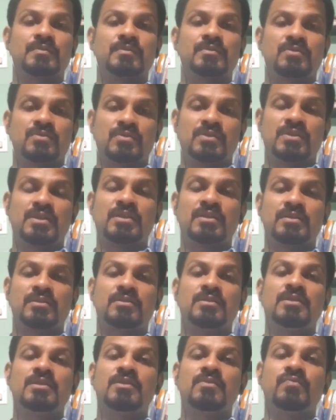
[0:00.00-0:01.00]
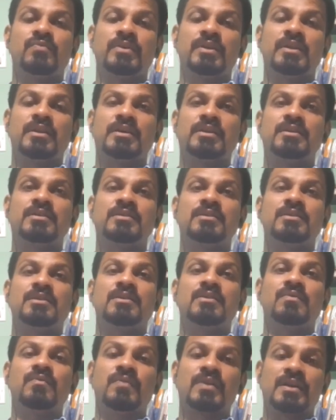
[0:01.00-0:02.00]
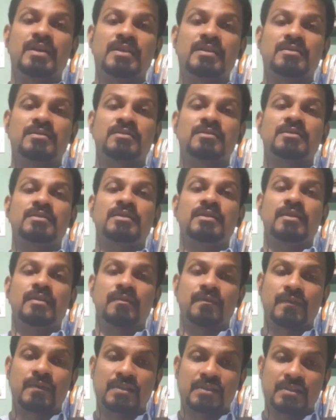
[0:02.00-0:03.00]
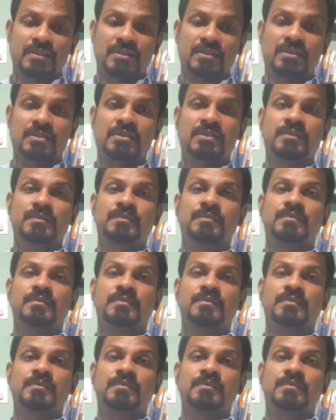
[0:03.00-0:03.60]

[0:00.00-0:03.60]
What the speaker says: So here we learn what is infrastructure,